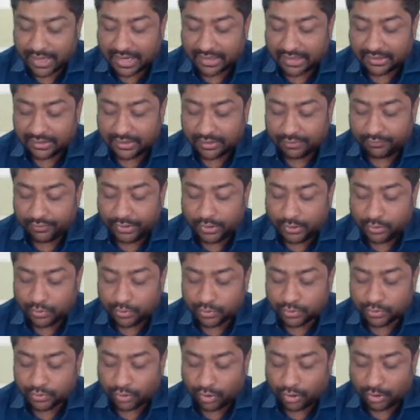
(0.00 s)
Either we
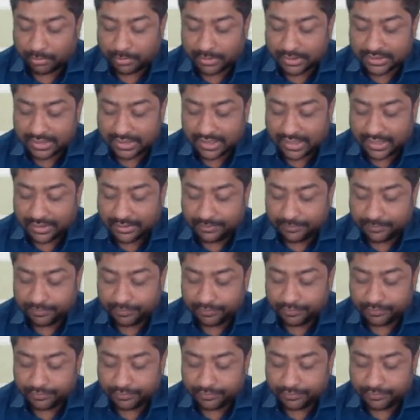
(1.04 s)
use normal saline,